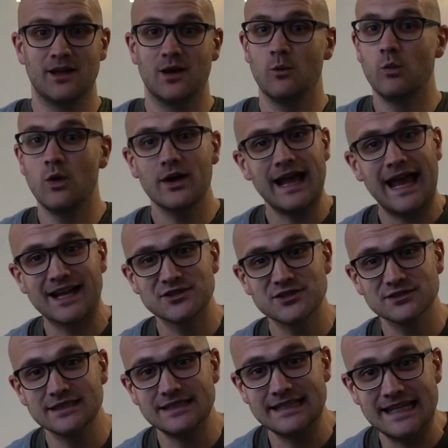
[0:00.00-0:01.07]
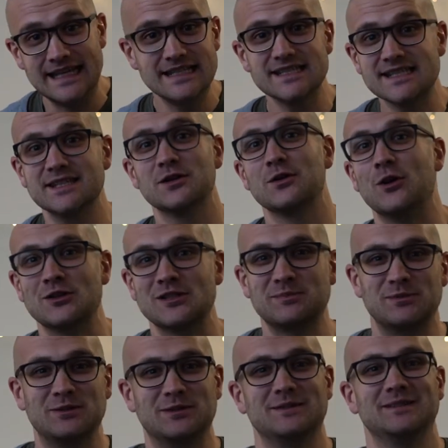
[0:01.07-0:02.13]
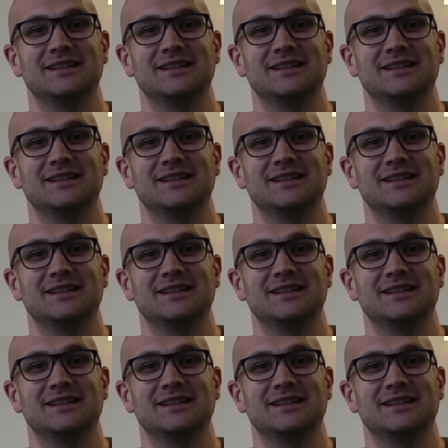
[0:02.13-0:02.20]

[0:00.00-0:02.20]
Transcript: What actually is the gospel?